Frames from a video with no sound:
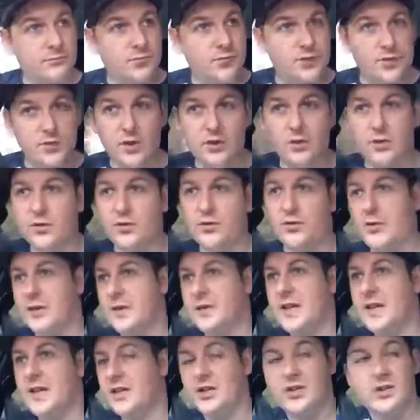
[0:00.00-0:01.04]
It's not good for
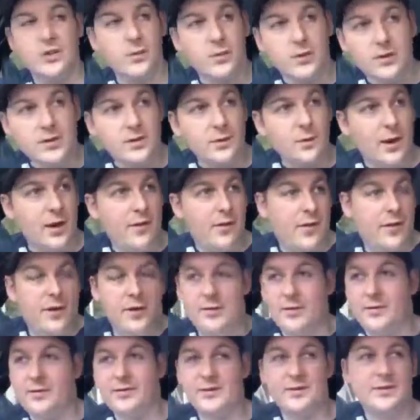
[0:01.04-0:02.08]
ascension whatsoever.
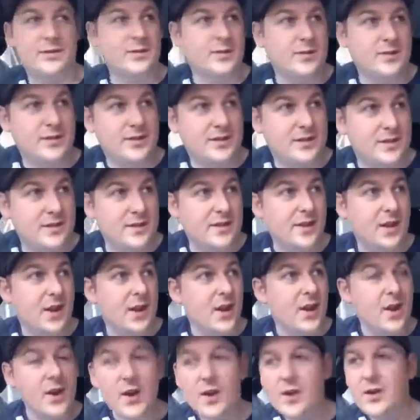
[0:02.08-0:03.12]
It's just
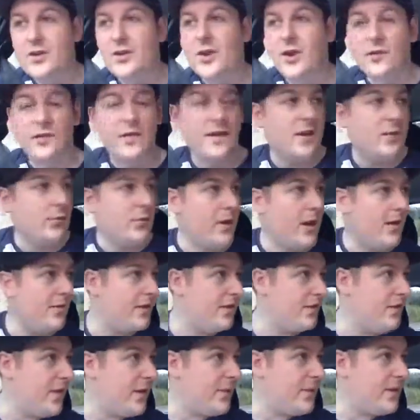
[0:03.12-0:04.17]
we have a
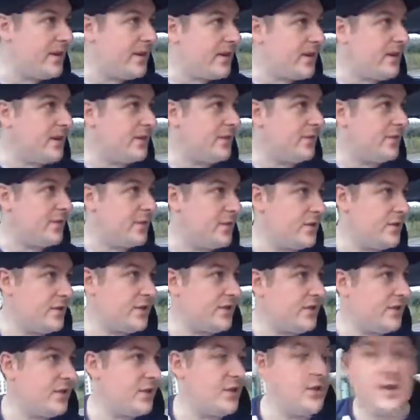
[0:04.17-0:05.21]
vitamin D
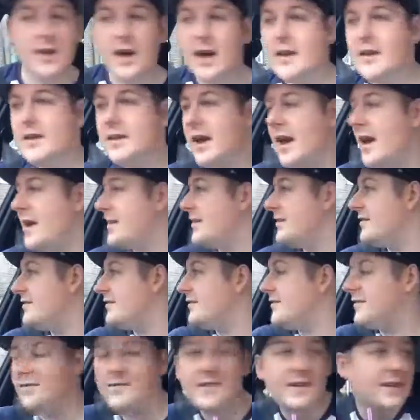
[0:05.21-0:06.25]
deficiency. I
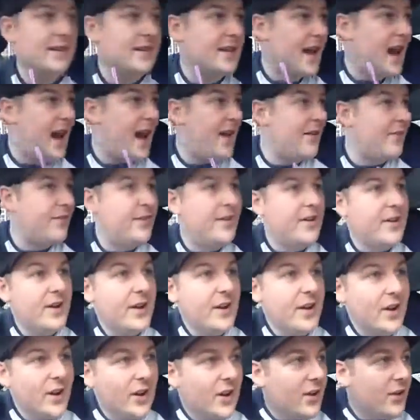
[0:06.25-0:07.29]
think they have
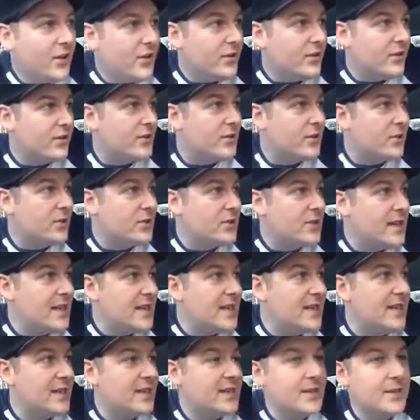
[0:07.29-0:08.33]

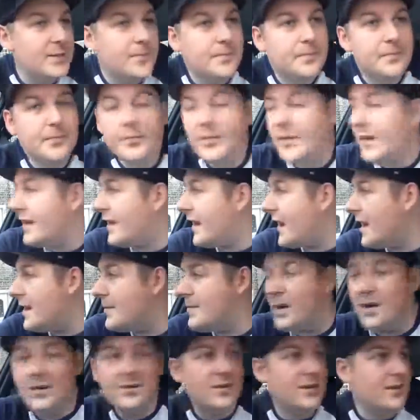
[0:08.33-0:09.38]
succeeded, the higher
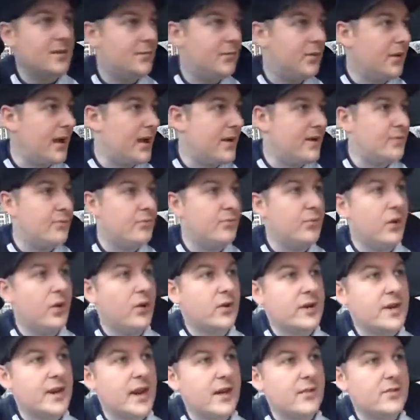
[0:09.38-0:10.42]
powers in the plan, of
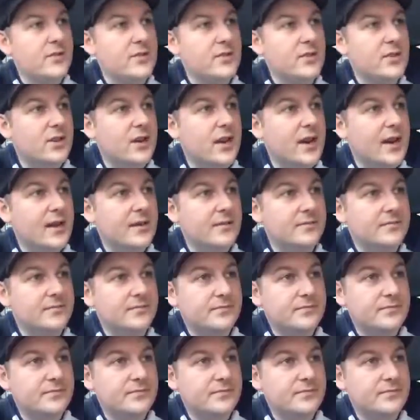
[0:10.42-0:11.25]
blocking out the sunlight.